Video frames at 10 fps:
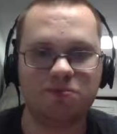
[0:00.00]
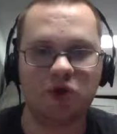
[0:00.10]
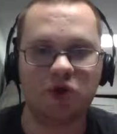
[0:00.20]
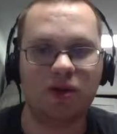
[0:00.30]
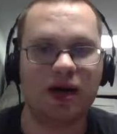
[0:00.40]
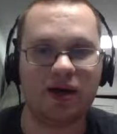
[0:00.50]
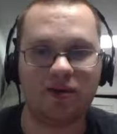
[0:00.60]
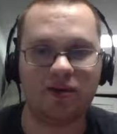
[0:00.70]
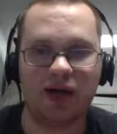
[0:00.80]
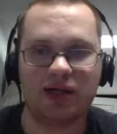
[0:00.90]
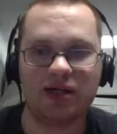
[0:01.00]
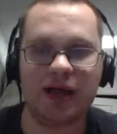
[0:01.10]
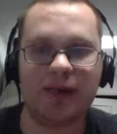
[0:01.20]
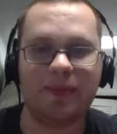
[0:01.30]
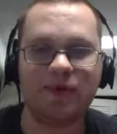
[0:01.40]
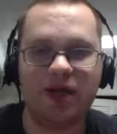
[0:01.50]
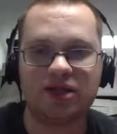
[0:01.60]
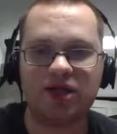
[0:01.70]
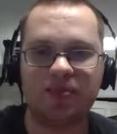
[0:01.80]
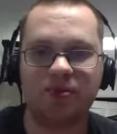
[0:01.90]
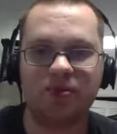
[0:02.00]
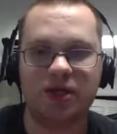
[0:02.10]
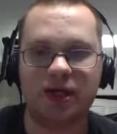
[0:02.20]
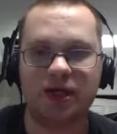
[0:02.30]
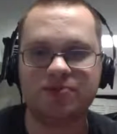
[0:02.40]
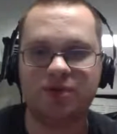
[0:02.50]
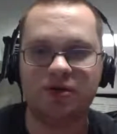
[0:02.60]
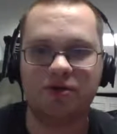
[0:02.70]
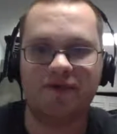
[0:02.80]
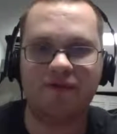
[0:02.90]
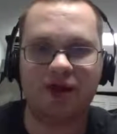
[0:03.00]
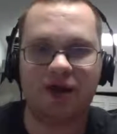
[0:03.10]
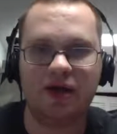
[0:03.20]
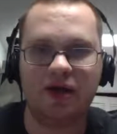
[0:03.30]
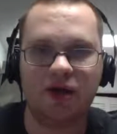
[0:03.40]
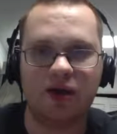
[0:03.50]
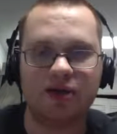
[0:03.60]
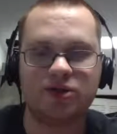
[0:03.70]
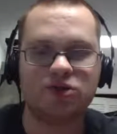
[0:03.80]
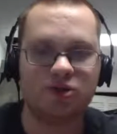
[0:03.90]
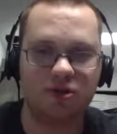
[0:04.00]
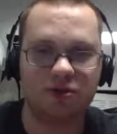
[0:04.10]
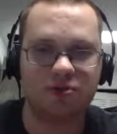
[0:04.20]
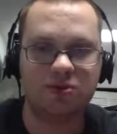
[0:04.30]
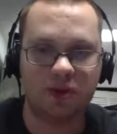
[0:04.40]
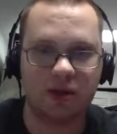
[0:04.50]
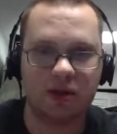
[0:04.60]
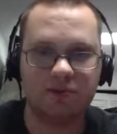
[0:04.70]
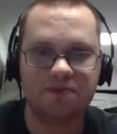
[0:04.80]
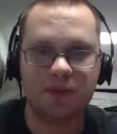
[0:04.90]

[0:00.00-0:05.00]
So a lot can happen over the next couple of days, but you're definitely going to get Ron solo tomorrow.